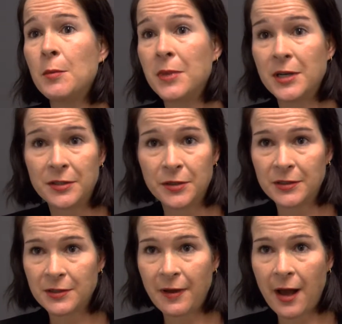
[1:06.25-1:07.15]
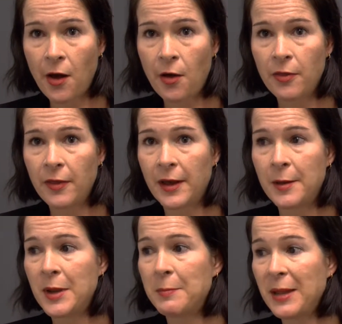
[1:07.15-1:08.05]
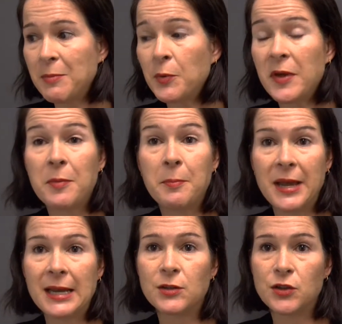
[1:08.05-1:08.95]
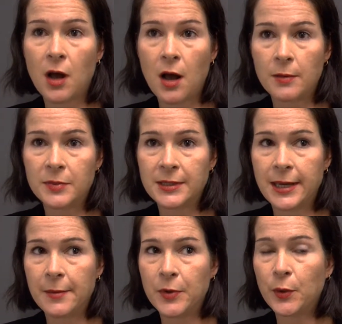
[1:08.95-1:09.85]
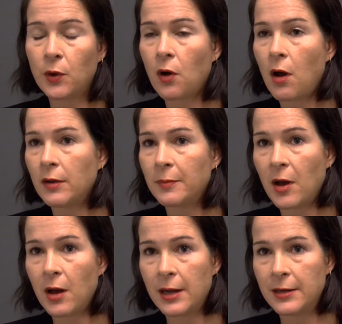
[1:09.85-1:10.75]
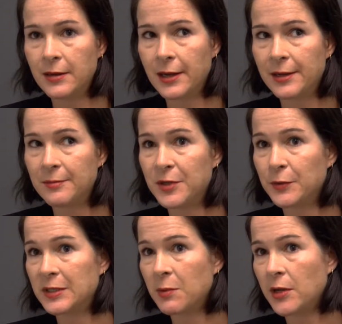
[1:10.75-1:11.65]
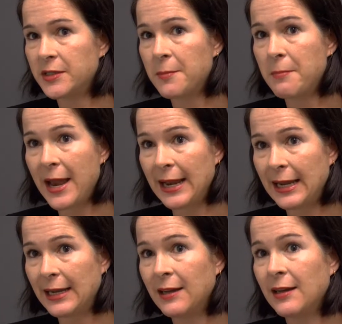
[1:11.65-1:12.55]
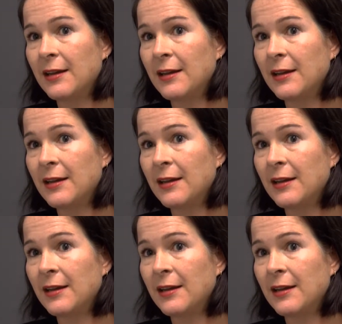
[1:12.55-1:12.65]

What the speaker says: ministers of health and people with big jobs who are called upon to respond to many